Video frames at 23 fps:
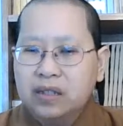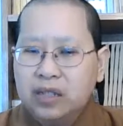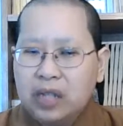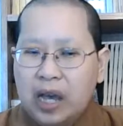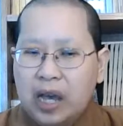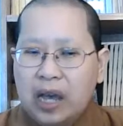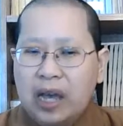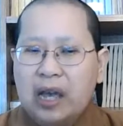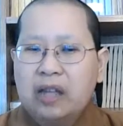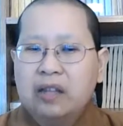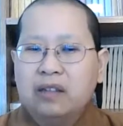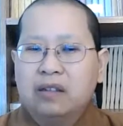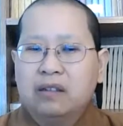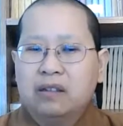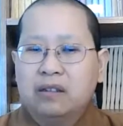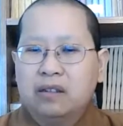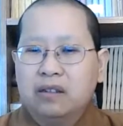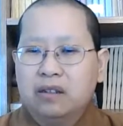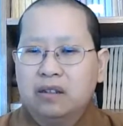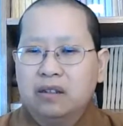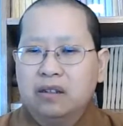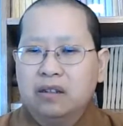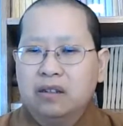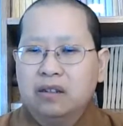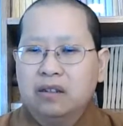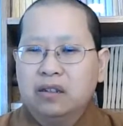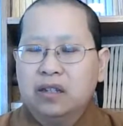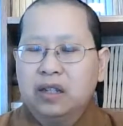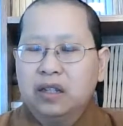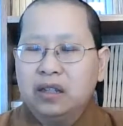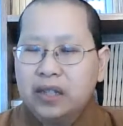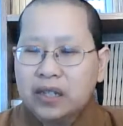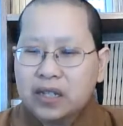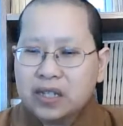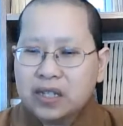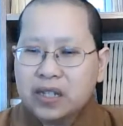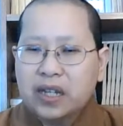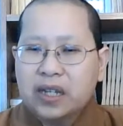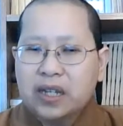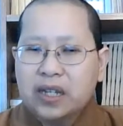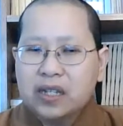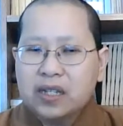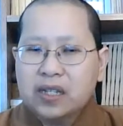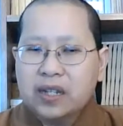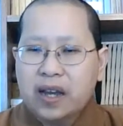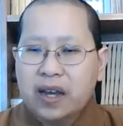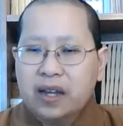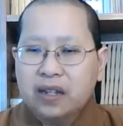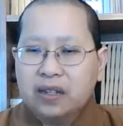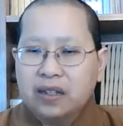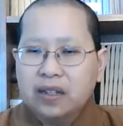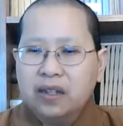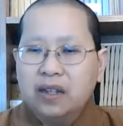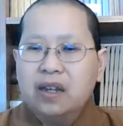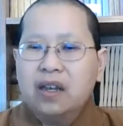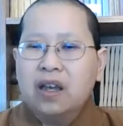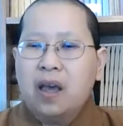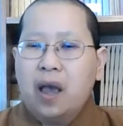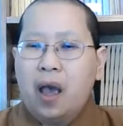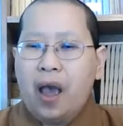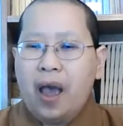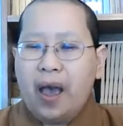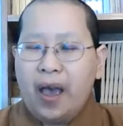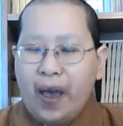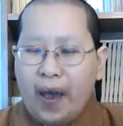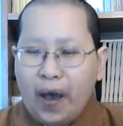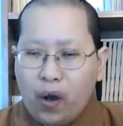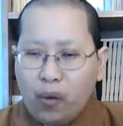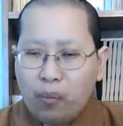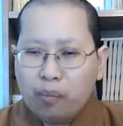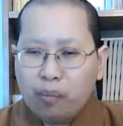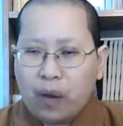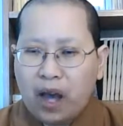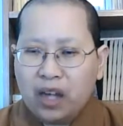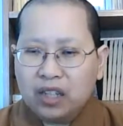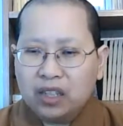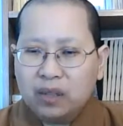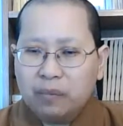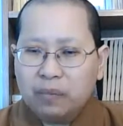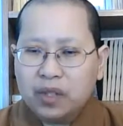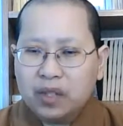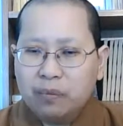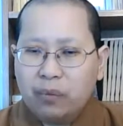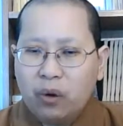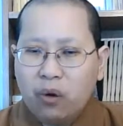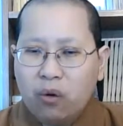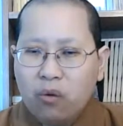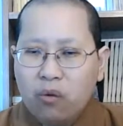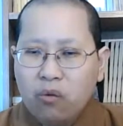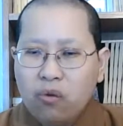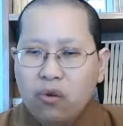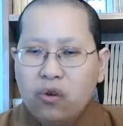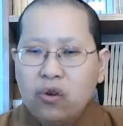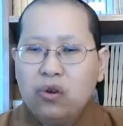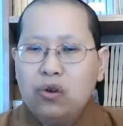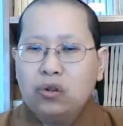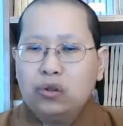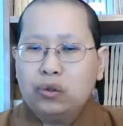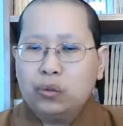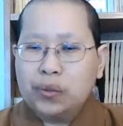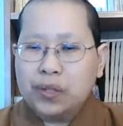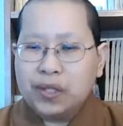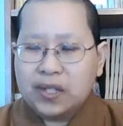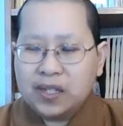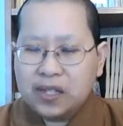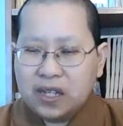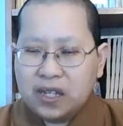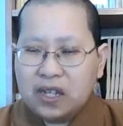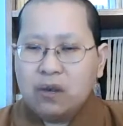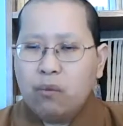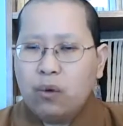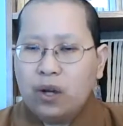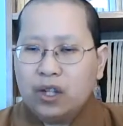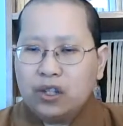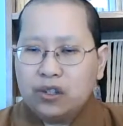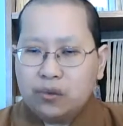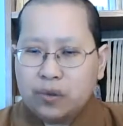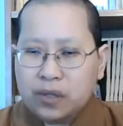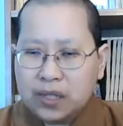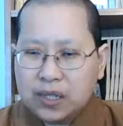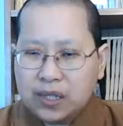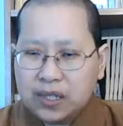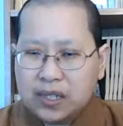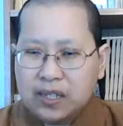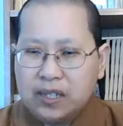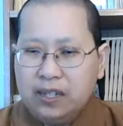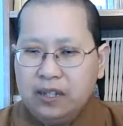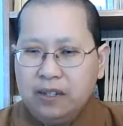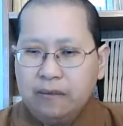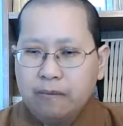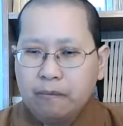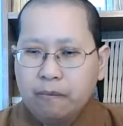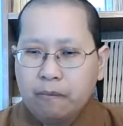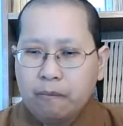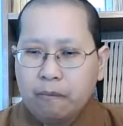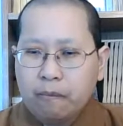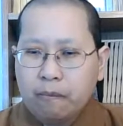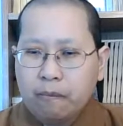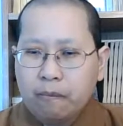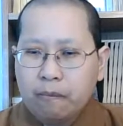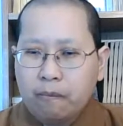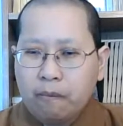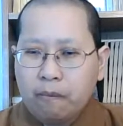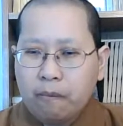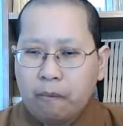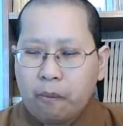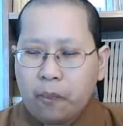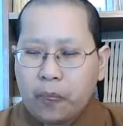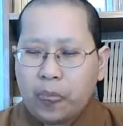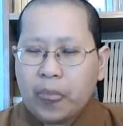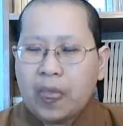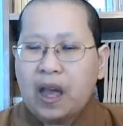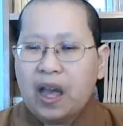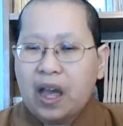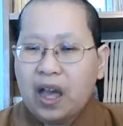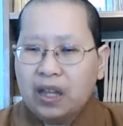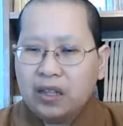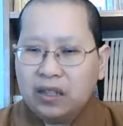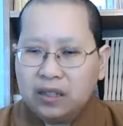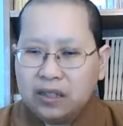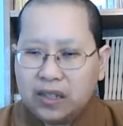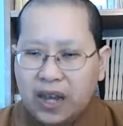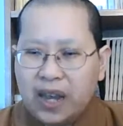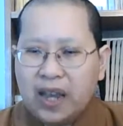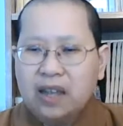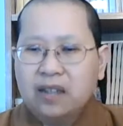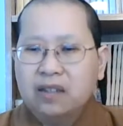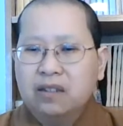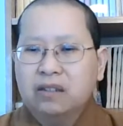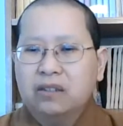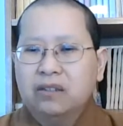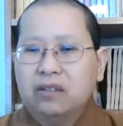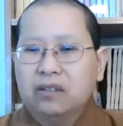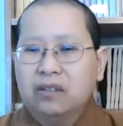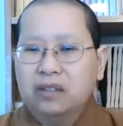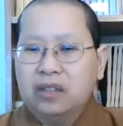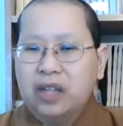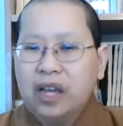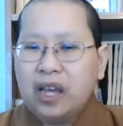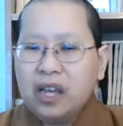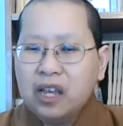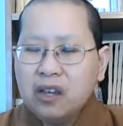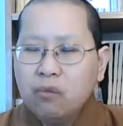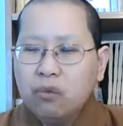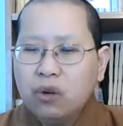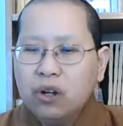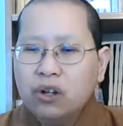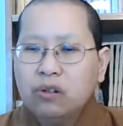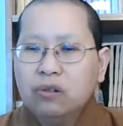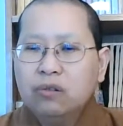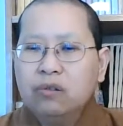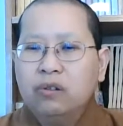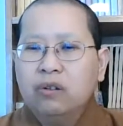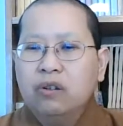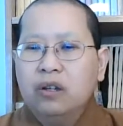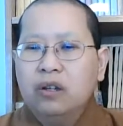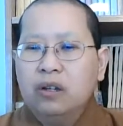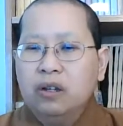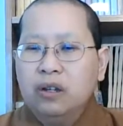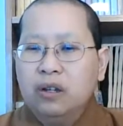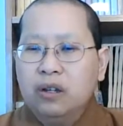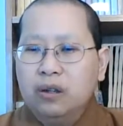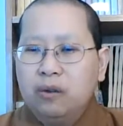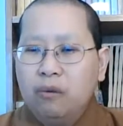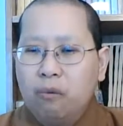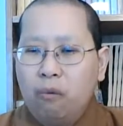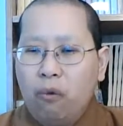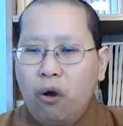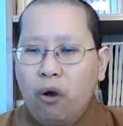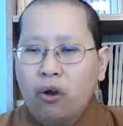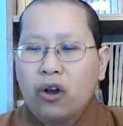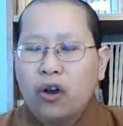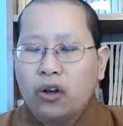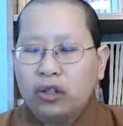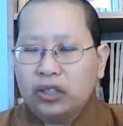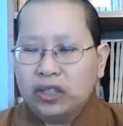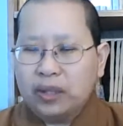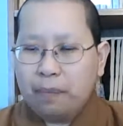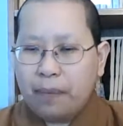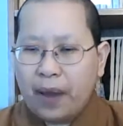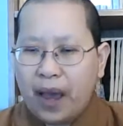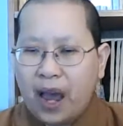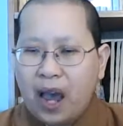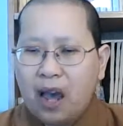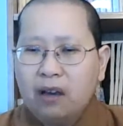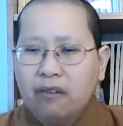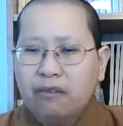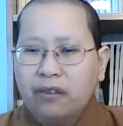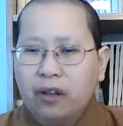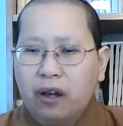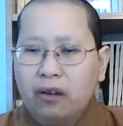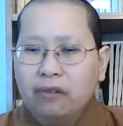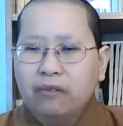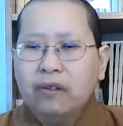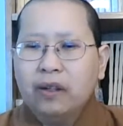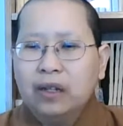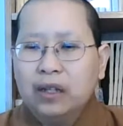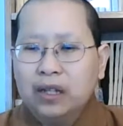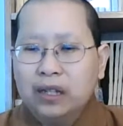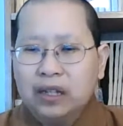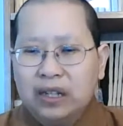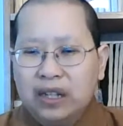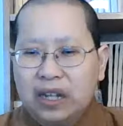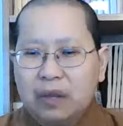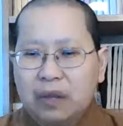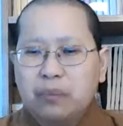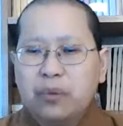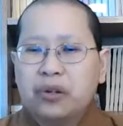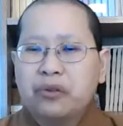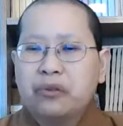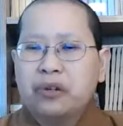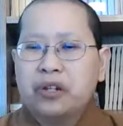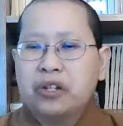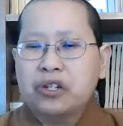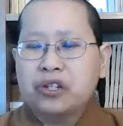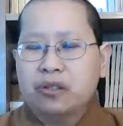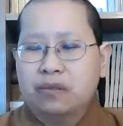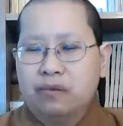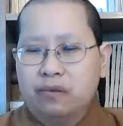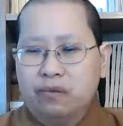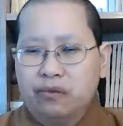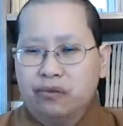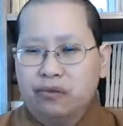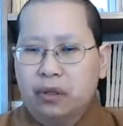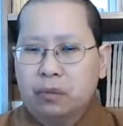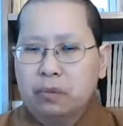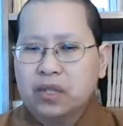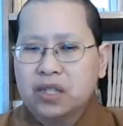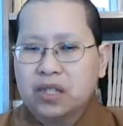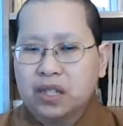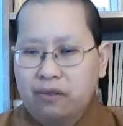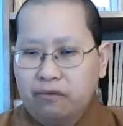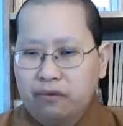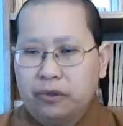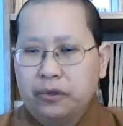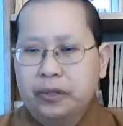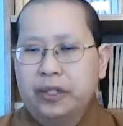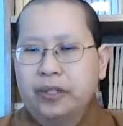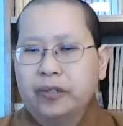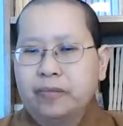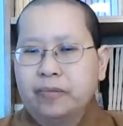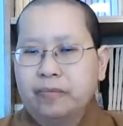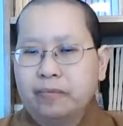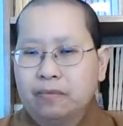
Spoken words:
then the next thing is that help other people to see what you see, and then they will walk on the path of liberation from suffering.